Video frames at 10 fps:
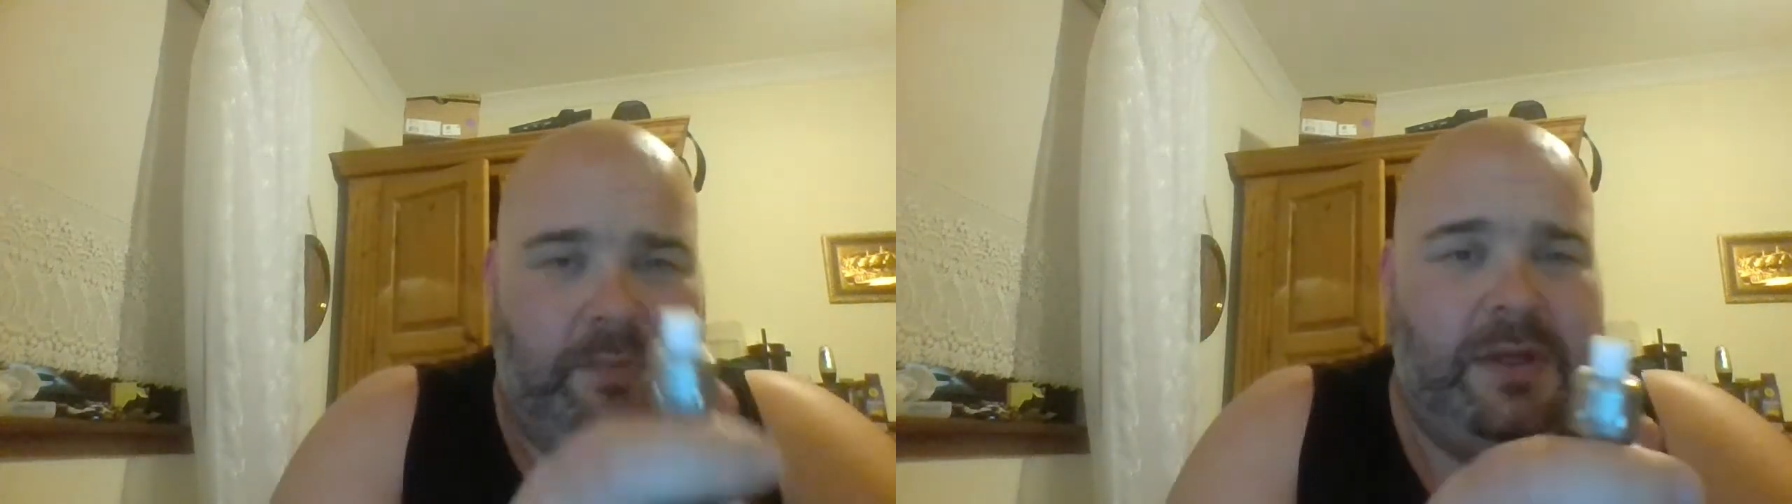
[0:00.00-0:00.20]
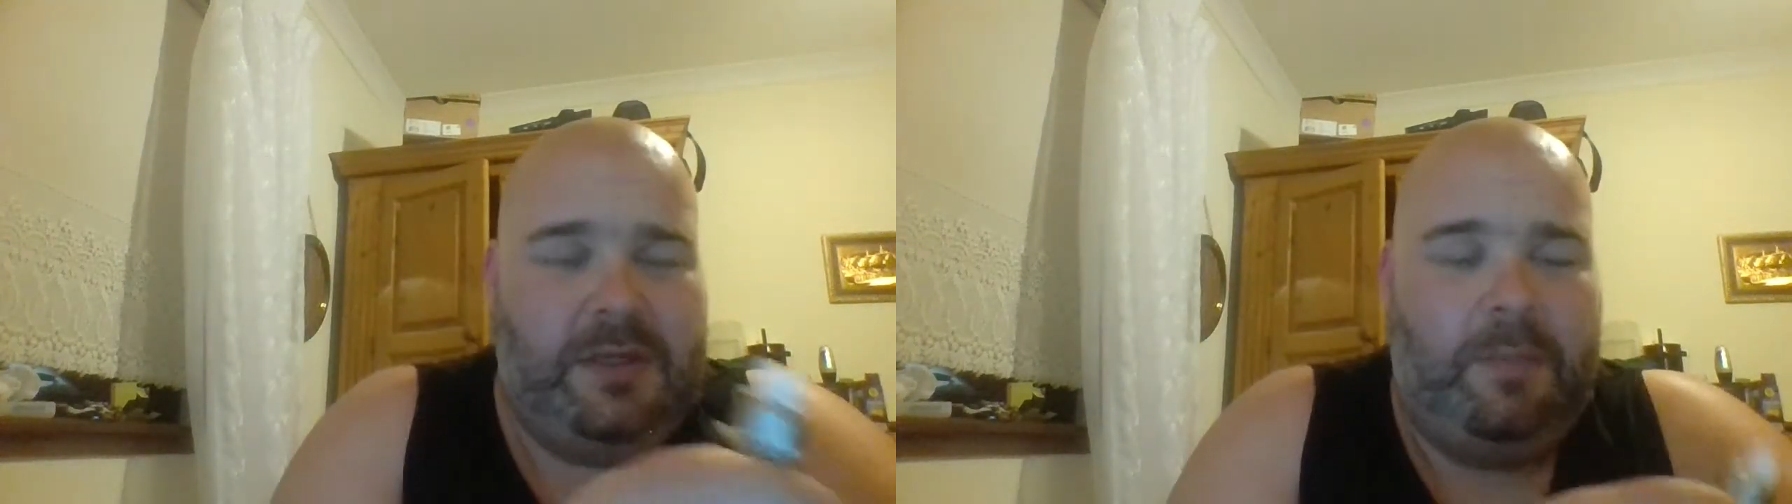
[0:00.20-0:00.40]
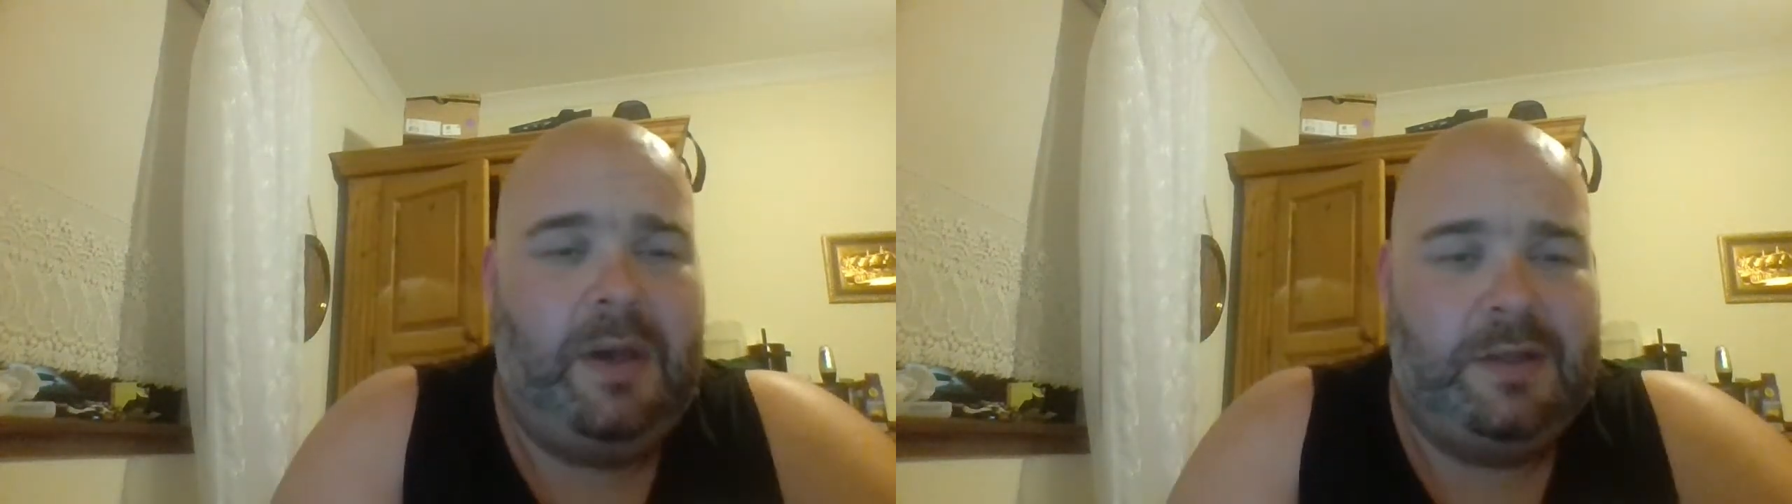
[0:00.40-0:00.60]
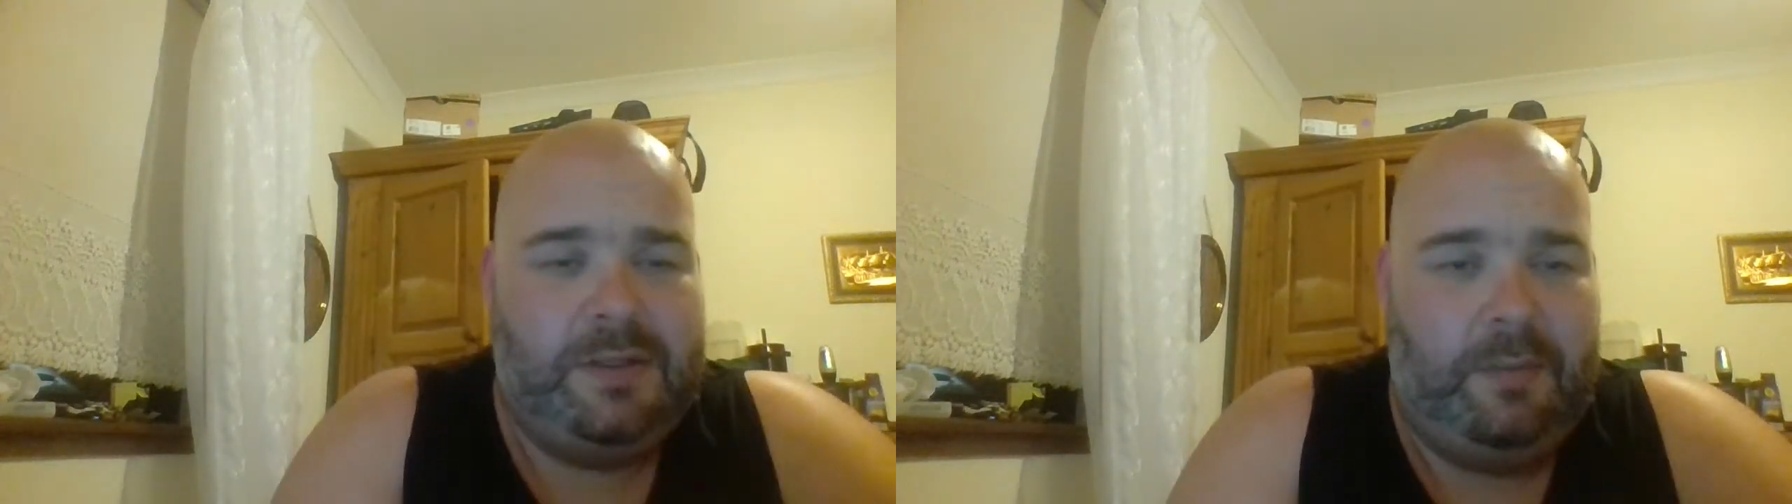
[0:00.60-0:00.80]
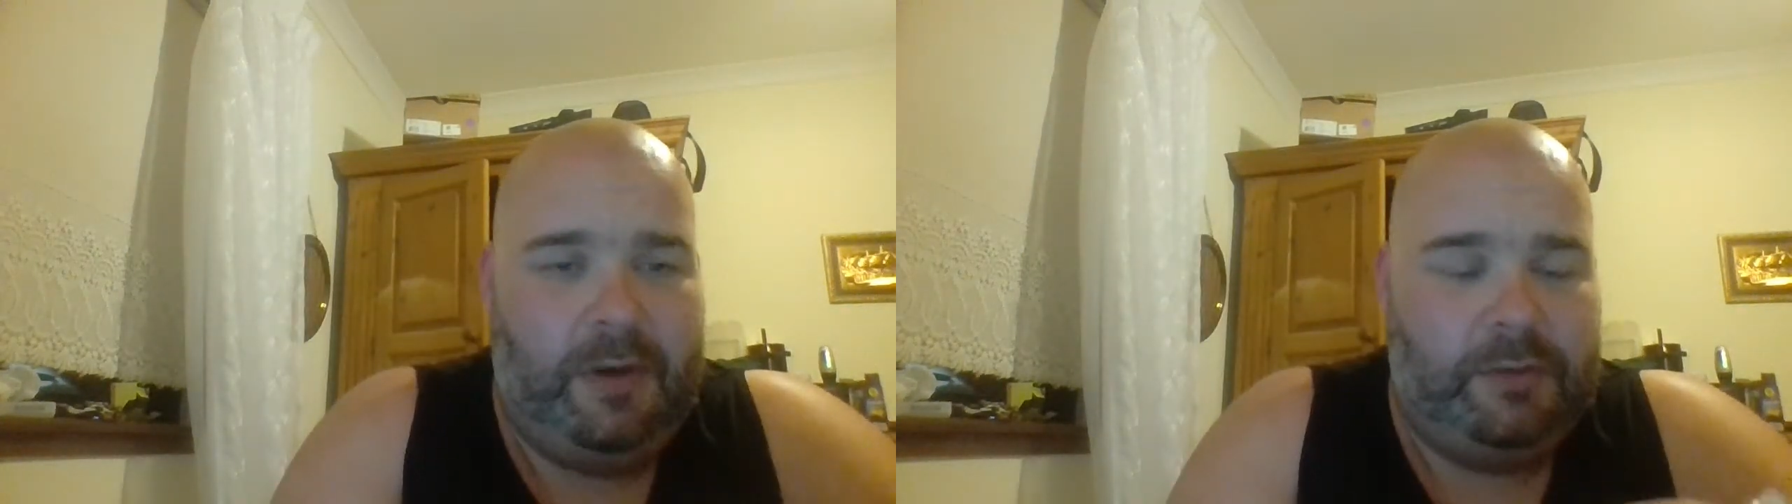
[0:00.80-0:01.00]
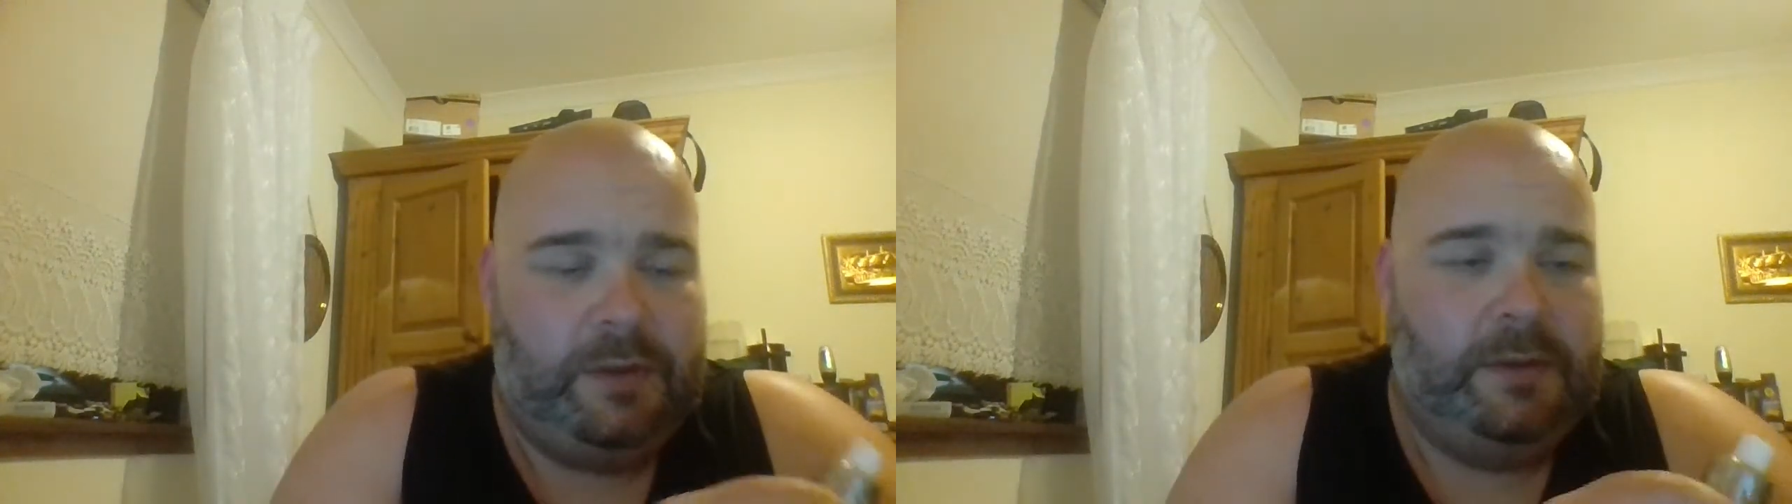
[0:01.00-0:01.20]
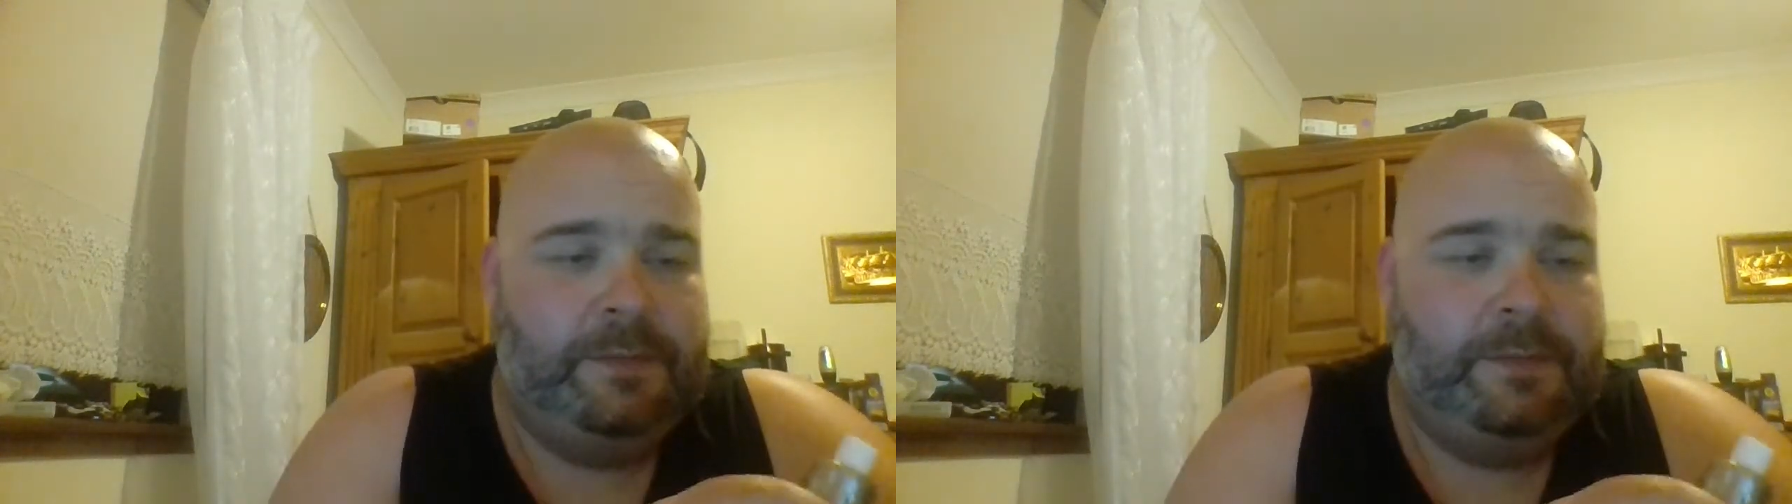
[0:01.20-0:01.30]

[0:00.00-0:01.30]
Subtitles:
piece of piss to build.